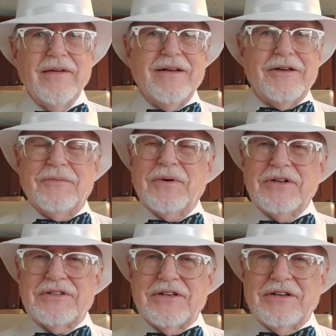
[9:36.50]

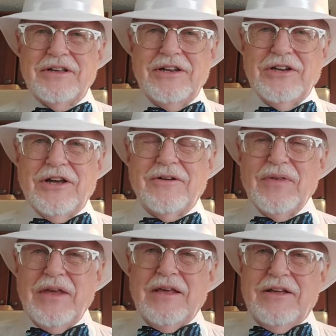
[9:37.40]
but anyhow,
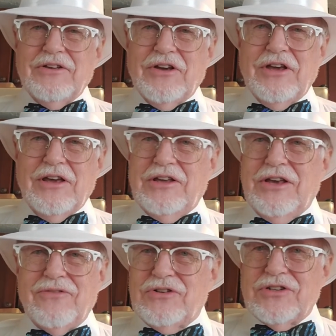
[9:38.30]

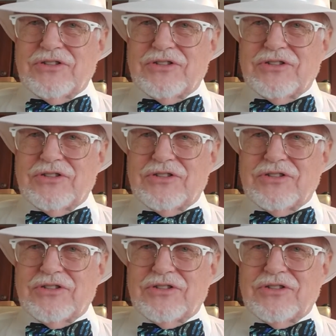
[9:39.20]
even just a